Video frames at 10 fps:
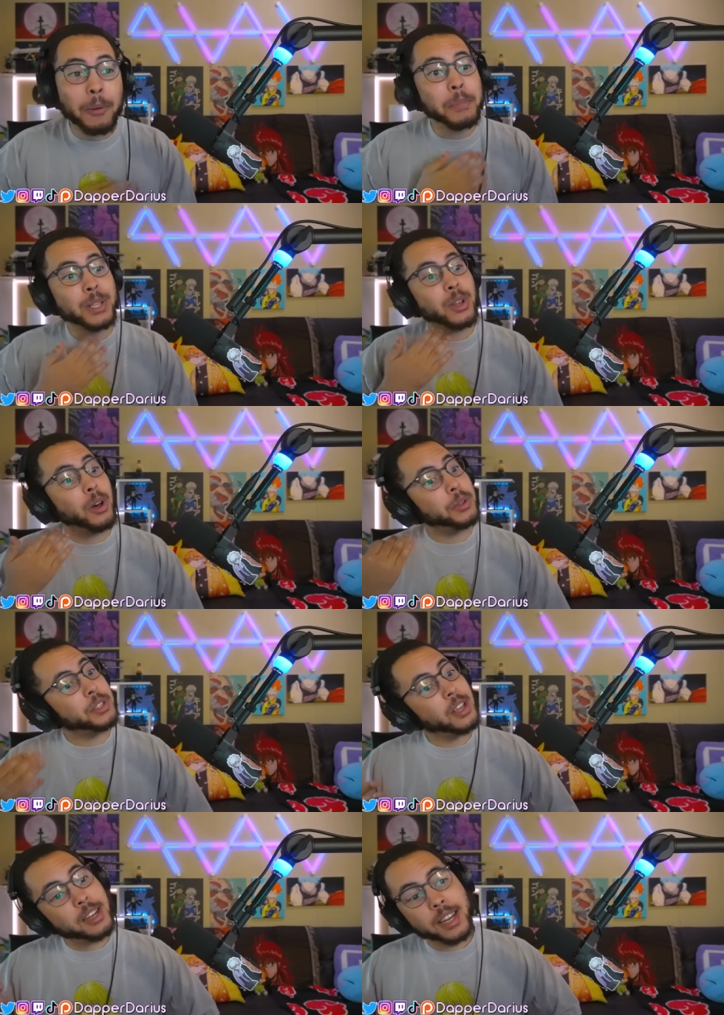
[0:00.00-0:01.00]
Miss All
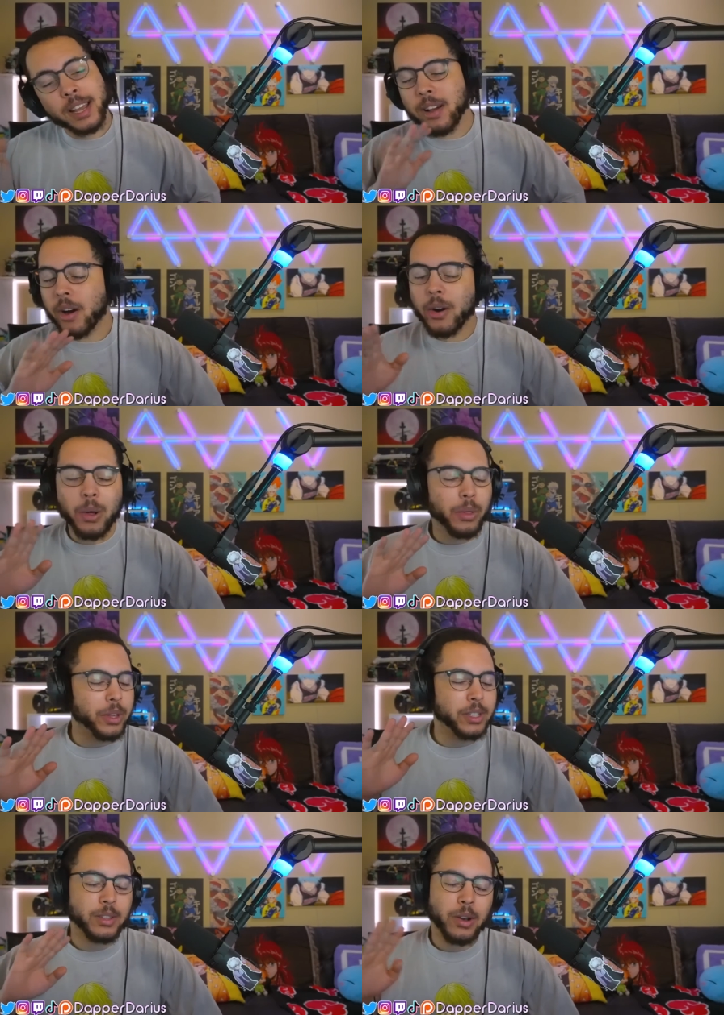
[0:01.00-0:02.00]
Sunday, all
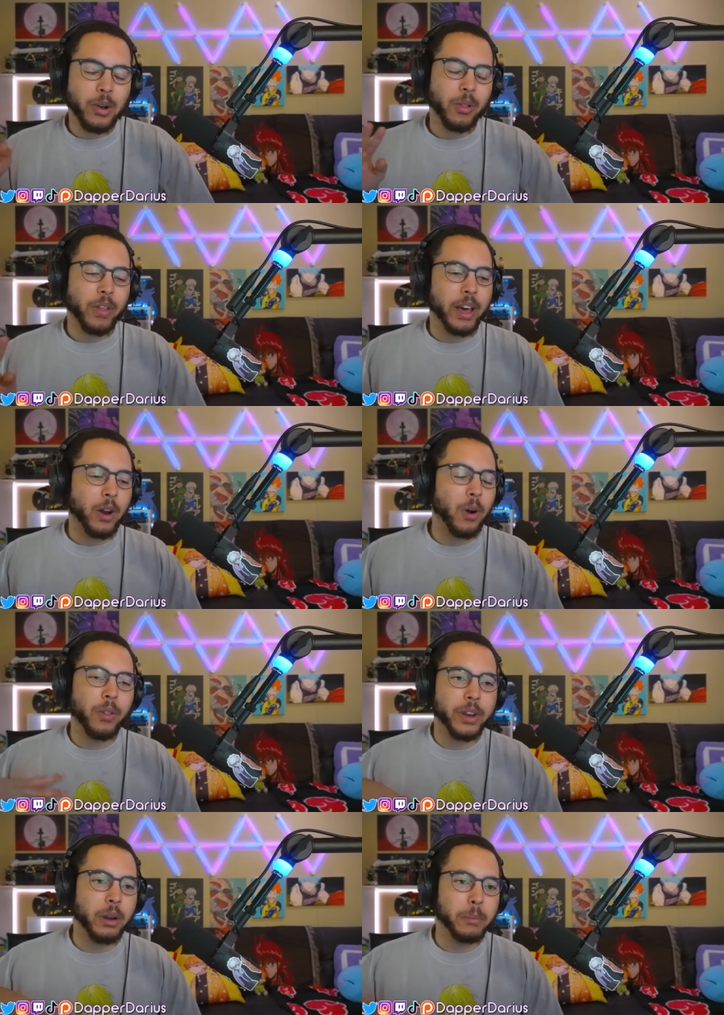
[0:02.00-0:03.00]
this, all that, all
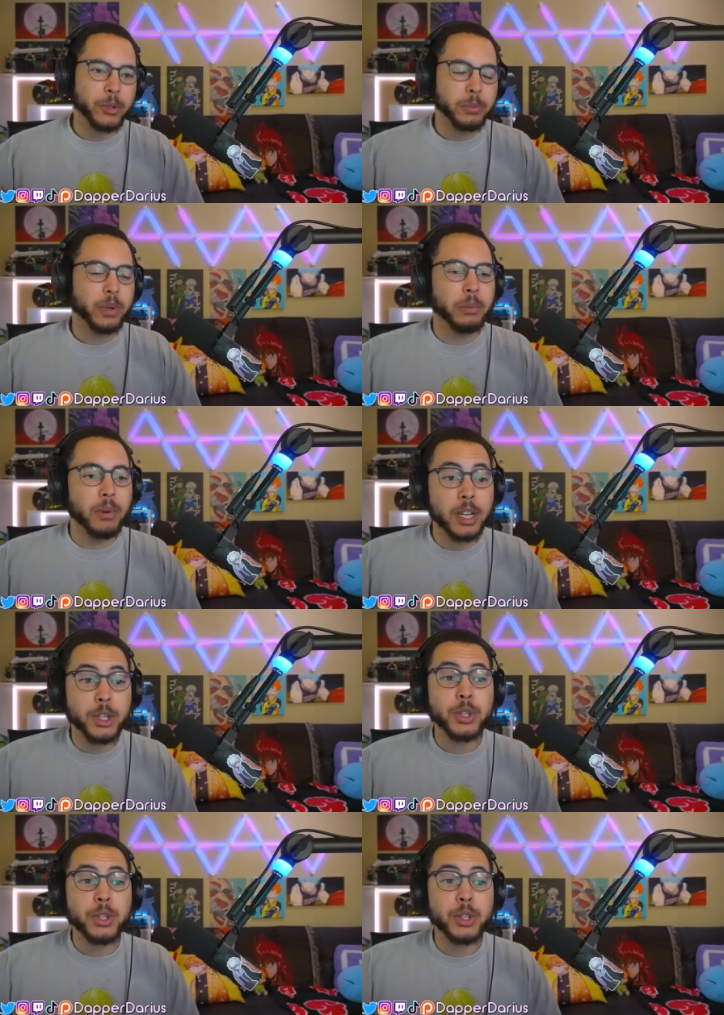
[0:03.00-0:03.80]
the numbers pretty much.